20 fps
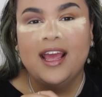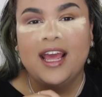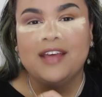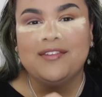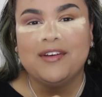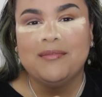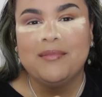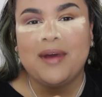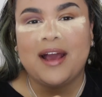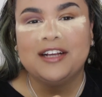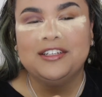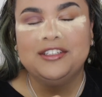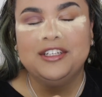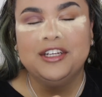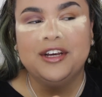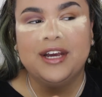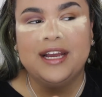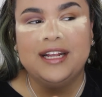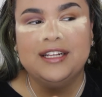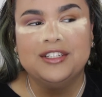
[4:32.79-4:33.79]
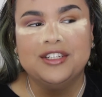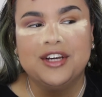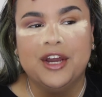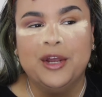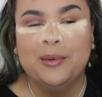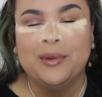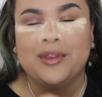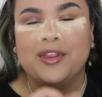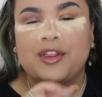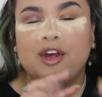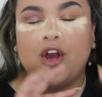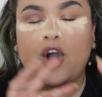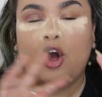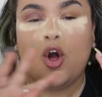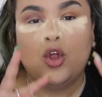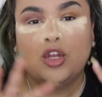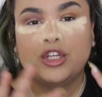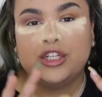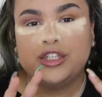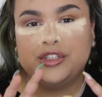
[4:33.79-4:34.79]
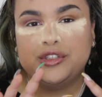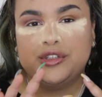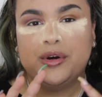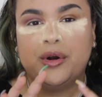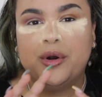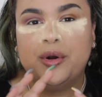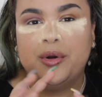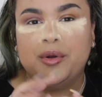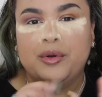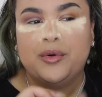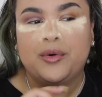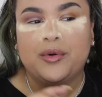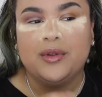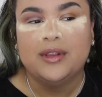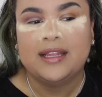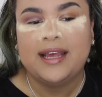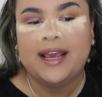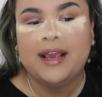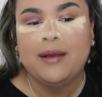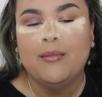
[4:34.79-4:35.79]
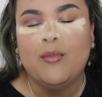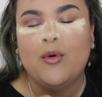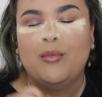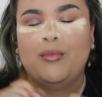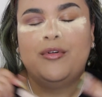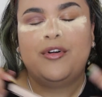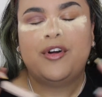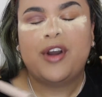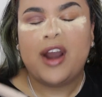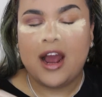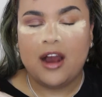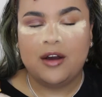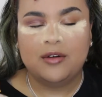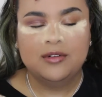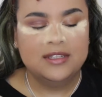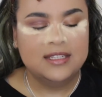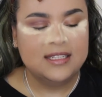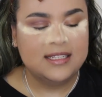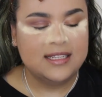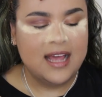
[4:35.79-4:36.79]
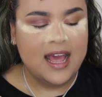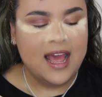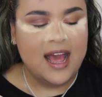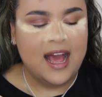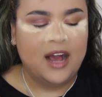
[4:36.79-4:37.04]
If I'm actually going to go in with a golden tone or like more browns,